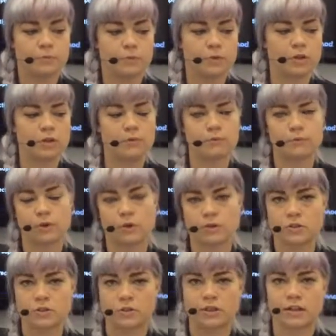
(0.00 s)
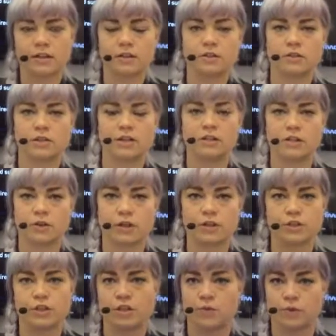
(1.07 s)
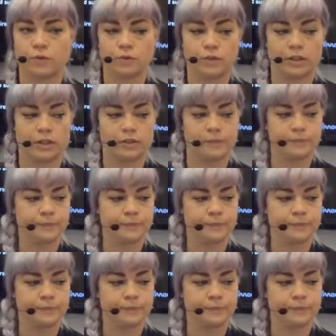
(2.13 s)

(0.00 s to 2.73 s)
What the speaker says: we're going to focus on that integration into Unreal.